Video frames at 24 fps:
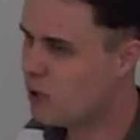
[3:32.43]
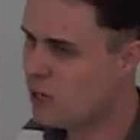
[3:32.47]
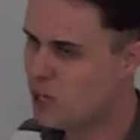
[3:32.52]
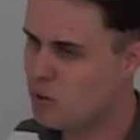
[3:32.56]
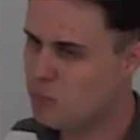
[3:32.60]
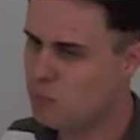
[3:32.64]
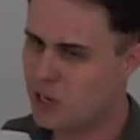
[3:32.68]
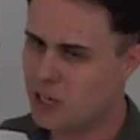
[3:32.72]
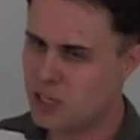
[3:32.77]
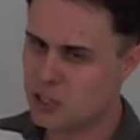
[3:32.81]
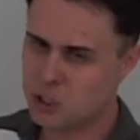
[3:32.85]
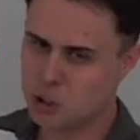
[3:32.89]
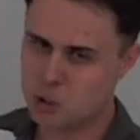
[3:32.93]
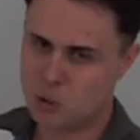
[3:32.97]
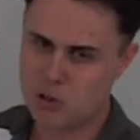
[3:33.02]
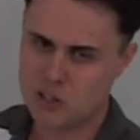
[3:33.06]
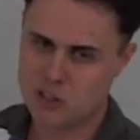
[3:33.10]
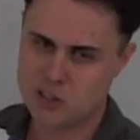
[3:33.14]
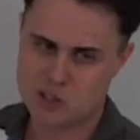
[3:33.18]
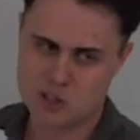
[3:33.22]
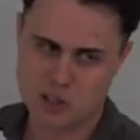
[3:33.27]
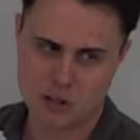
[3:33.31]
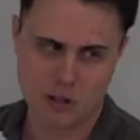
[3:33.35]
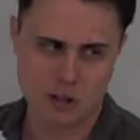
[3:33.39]
made my
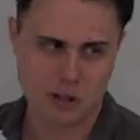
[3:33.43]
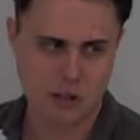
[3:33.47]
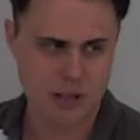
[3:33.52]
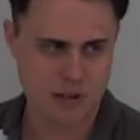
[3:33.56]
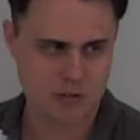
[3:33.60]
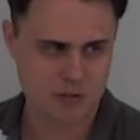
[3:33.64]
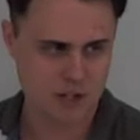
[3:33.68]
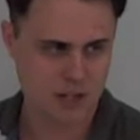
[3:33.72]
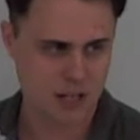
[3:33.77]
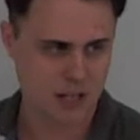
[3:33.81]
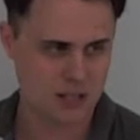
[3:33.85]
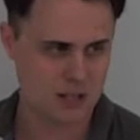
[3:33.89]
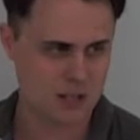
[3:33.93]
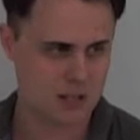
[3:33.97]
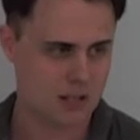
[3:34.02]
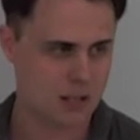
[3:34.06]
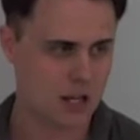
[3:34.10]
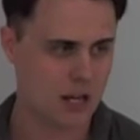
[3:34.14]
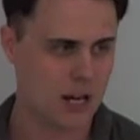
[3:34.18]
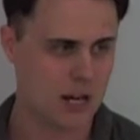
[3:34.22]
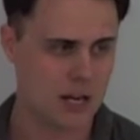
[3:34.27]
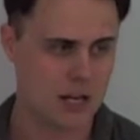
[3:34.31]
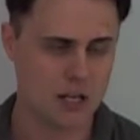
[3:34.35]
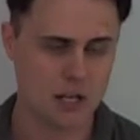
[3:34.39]
choice on the left-hand
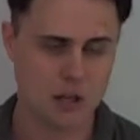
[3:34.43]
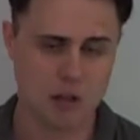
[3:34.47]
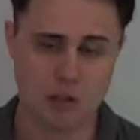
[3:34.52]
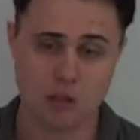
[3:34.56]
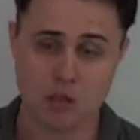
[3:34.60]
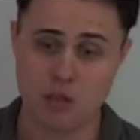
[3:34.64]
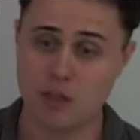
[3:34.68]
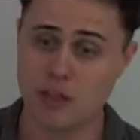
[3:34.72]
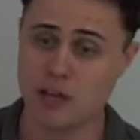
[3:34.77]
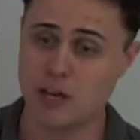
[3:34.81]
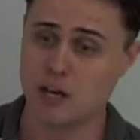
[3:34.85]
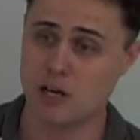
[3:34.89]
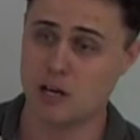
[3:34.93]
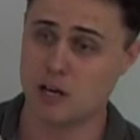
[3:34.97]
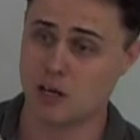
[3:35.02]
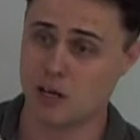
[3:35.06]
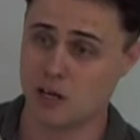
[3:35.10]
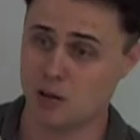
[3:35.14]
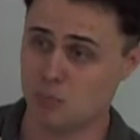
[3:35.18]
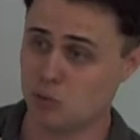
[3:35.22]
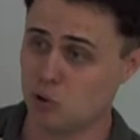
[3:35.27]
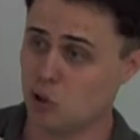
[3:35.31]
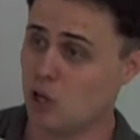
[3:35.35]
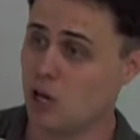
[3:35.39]
side, then
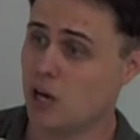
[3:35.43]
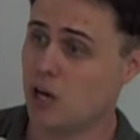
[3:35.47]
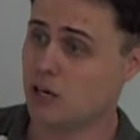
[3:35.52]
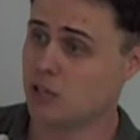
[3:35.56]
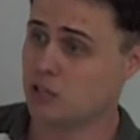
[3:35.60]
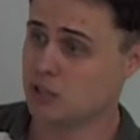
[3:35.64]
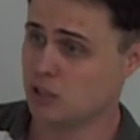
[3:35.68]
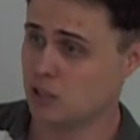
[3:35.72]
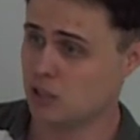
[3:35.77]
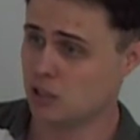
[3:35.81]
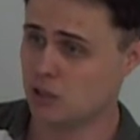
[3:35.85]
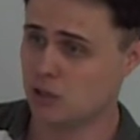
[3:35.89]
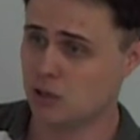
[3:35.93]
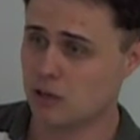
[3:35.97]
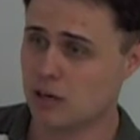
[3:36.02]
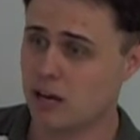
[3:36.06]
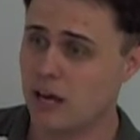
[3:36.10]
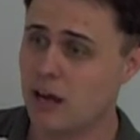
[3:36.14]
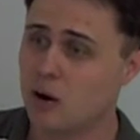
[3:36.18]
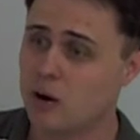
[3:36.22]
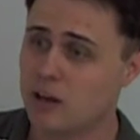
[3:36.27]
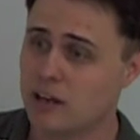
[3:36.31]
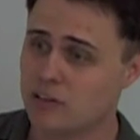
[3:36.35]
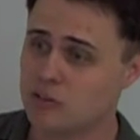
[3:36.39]
I'm locked in.
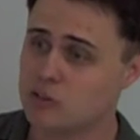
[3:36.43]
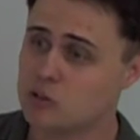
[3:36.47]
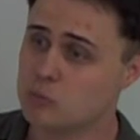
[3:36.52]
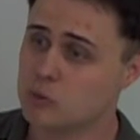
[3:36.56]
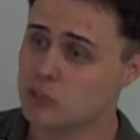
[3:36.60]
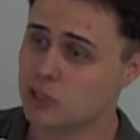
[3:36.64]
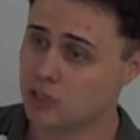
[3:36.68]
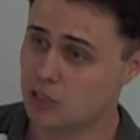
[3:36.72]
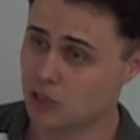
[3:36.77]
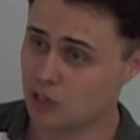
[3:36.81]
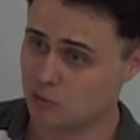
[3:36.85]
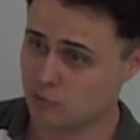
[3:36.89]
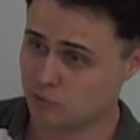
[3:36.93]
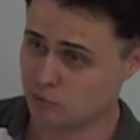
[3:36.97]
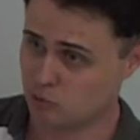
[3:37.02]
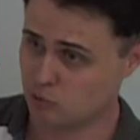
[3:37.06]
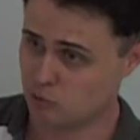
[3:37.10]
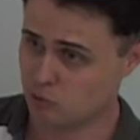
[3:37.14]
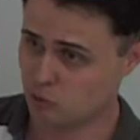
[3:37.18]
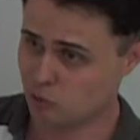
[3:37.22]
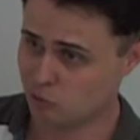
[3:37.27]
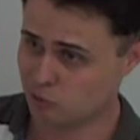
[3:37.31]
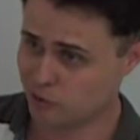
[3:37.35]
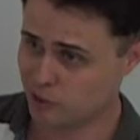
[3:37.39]
Now I have to be
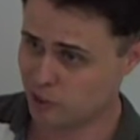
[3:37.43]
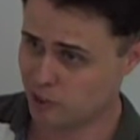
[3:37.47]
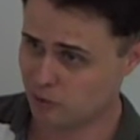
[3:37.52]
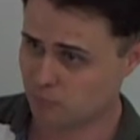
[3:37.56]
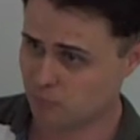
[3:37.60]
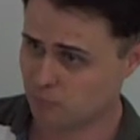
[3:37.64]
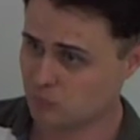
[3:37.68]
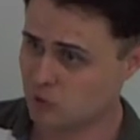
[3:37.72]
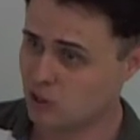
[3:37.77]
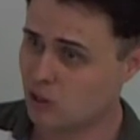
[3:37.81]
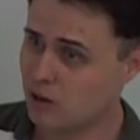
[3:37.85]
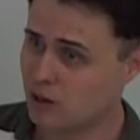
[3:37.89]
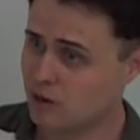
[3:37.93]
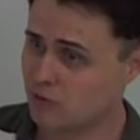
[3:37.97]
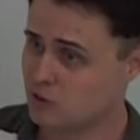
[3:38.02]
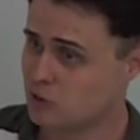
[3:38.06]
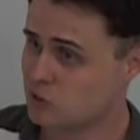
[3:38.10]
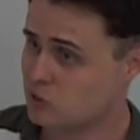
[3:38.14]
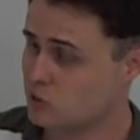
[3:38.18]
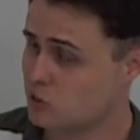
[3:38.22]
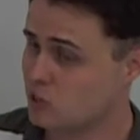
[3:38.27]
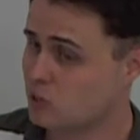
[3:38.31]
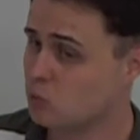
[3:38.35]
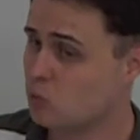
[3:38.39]
careful, okay? Now I have
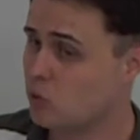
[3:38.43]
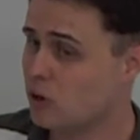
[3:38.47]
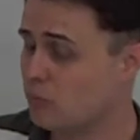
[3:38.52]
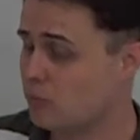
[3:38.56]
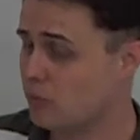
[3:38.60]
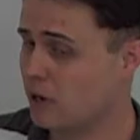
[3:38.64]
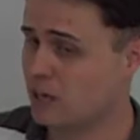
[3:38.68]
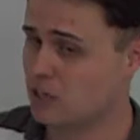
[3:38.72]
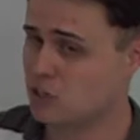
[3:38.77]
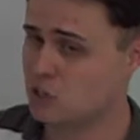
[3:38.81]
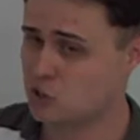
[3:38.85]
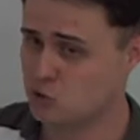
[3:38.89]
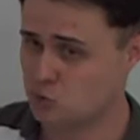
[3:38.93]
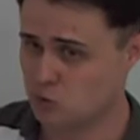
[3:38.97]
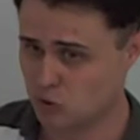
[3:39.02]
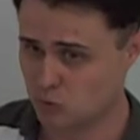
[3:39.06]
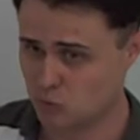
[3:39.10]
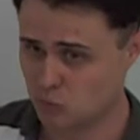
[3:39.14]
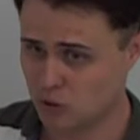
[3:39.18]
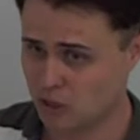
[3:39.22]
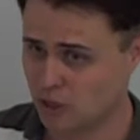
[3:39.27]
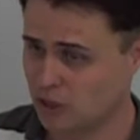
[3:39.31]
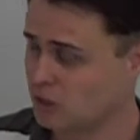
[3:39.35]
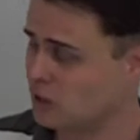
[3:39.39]
to see what matches
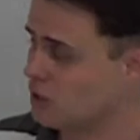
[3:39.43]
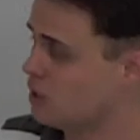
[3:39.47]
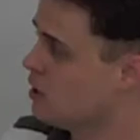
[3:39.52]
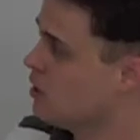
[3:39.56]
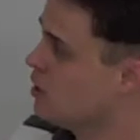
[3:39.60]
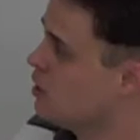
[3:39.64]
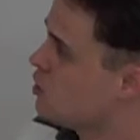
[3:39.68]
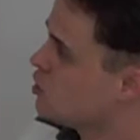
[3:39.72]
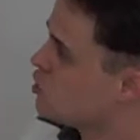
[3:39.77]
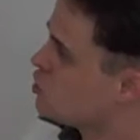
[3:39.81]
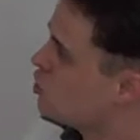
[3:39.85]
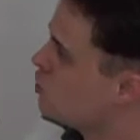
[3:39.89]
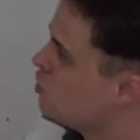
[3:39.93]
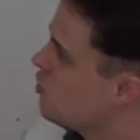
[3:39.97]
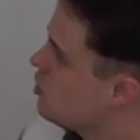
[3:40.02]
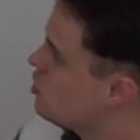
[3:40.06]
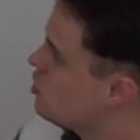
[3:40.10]
with what. So